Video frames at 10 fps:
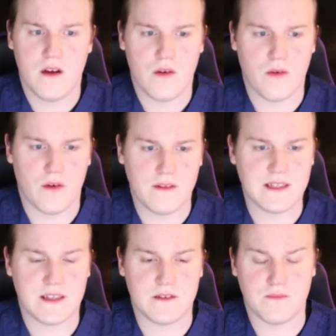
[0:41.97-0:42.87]
or at
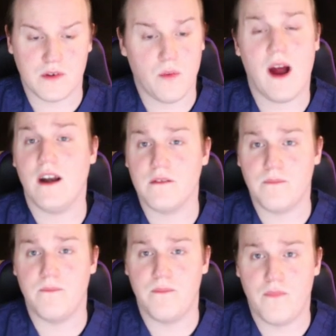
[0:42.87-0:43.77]
least it's required
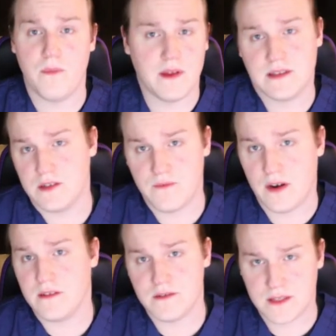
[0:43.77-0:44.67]
for me to do
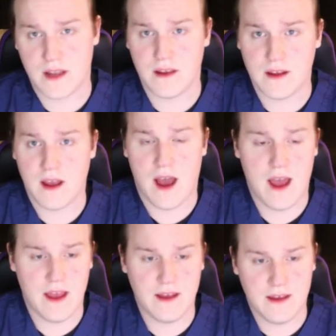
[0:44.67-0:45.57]
very little studying.
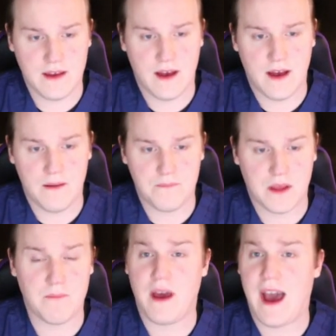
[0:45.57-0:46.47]
I
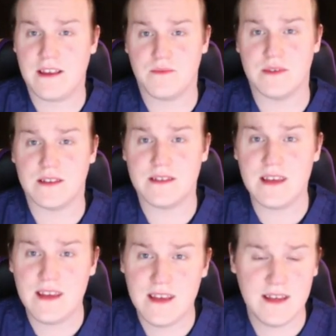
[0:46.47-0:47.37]
can pass with
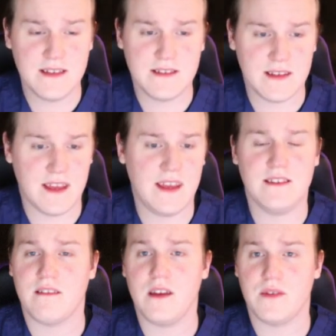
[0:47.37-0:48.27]
C's
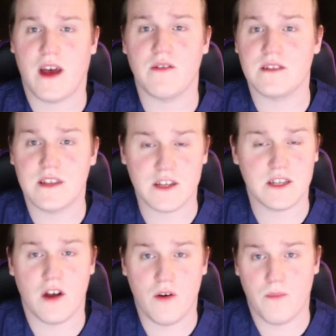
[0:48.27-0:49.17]
easily without
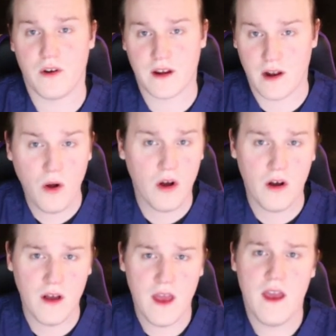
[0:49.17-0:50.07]
touching homework at
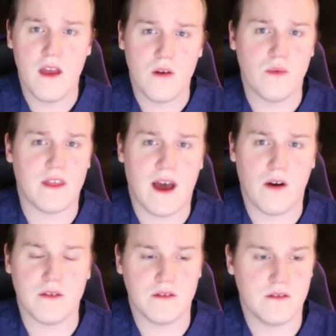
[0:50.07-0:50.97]
all, without